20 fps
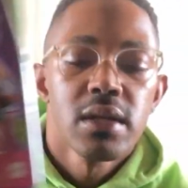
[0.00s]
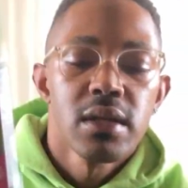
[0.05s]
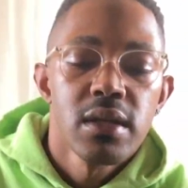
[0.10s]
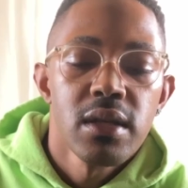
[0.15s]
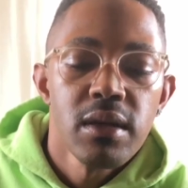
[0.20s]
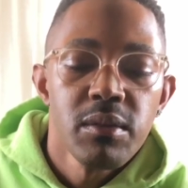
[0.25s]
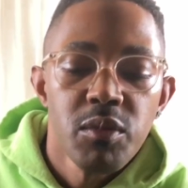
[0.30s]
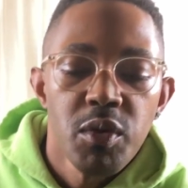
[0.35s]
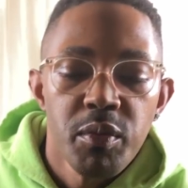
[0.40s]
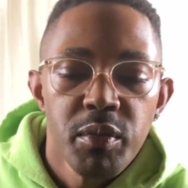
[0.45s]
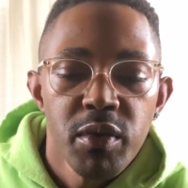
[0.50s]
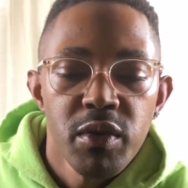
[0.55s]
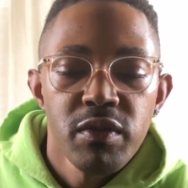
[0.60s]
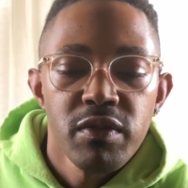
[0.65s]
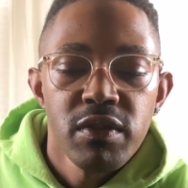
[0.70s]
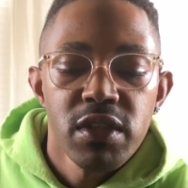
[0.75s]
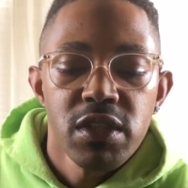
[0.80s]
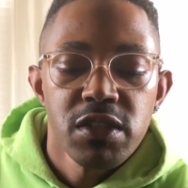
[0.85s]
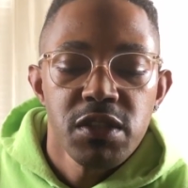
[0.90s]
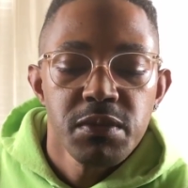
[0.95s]
And I'm gonna move
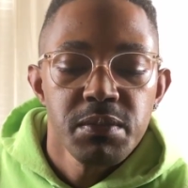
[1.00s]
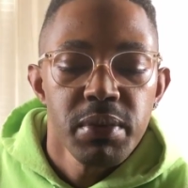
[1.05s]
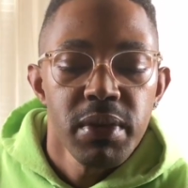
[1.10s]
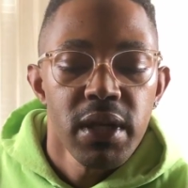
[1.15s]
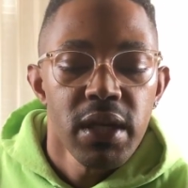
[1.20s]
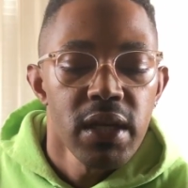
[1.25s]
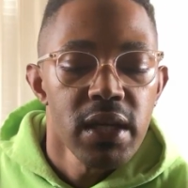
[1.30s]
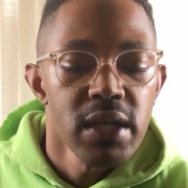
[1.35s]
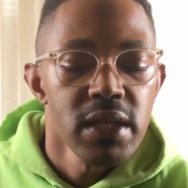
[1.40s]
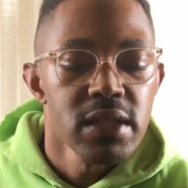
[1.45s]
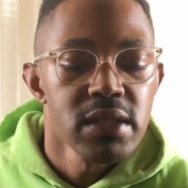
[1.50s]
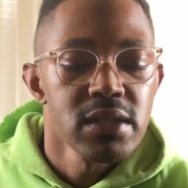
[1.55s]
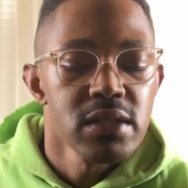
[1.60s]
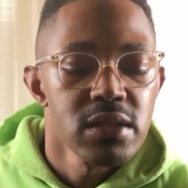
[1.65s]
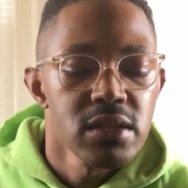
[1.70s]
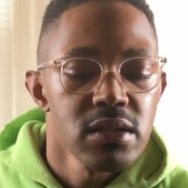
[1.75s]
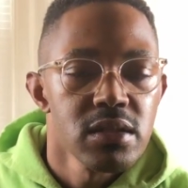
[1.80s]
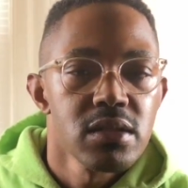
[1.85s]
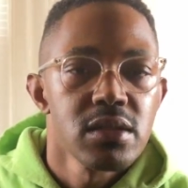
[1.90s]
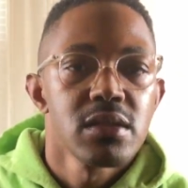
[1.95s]
this
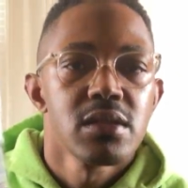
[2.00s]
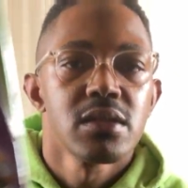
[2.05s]
plant.